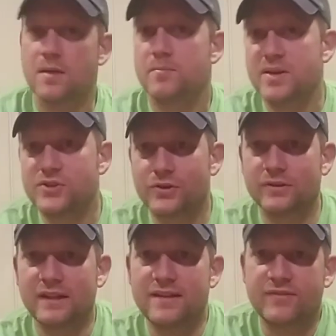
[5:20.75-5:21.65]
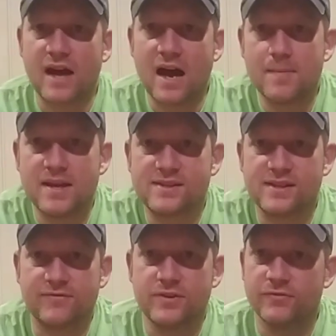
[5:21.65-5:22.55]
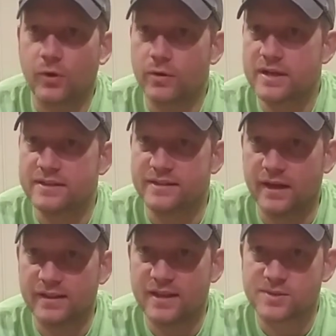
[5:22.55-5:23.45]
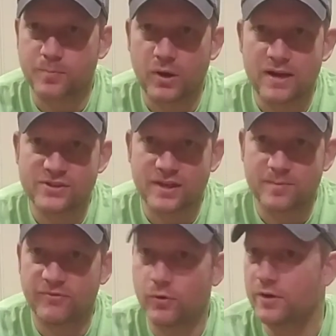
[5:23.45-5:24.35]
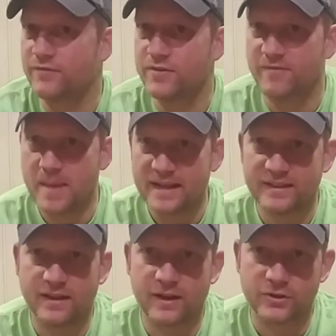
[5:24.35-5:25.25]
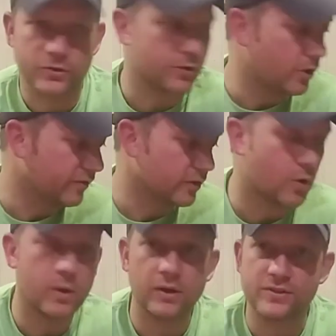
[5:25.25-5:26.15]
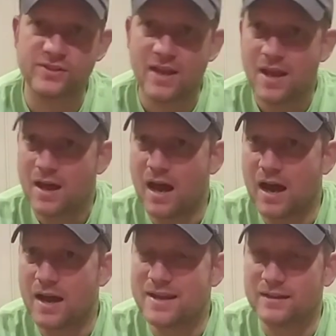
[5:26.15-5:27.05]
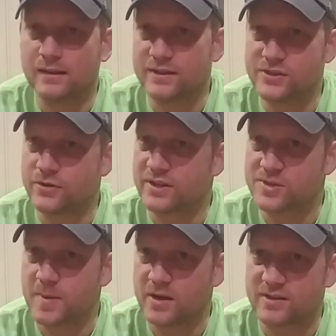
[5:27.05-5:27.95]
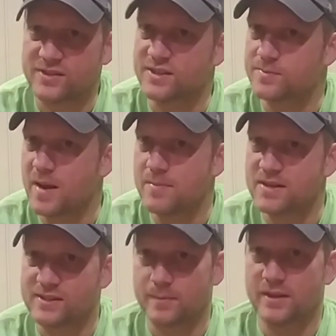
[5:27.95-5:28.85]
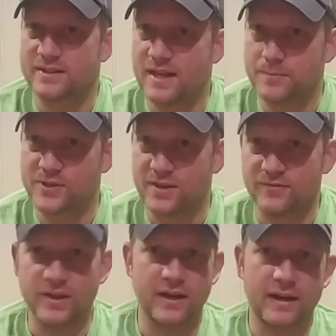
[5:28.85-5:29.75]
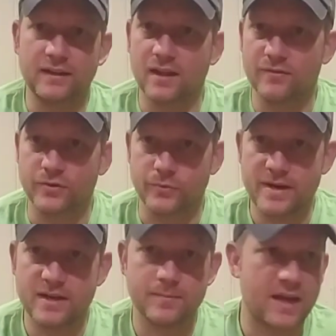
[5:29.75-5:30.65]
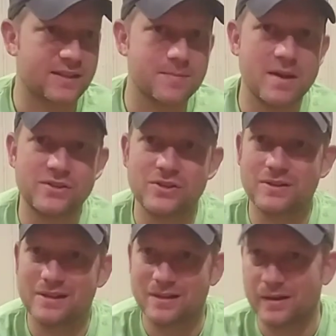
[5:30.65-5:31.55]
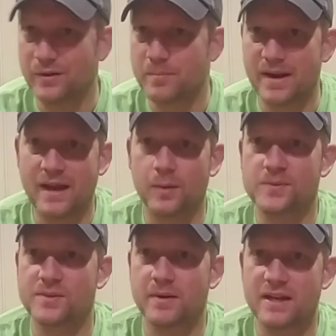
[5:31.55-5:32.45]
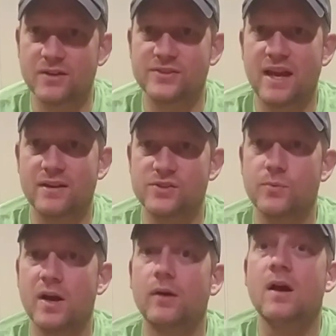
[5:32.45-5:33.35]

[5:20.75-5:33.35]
Be sure to leave comments if you've already done this project before, if you've made the under or over quilts, and list your experiences, maybe some of the tips that you've done. I'd love to read them, not to mention, it may help somebody else out as well.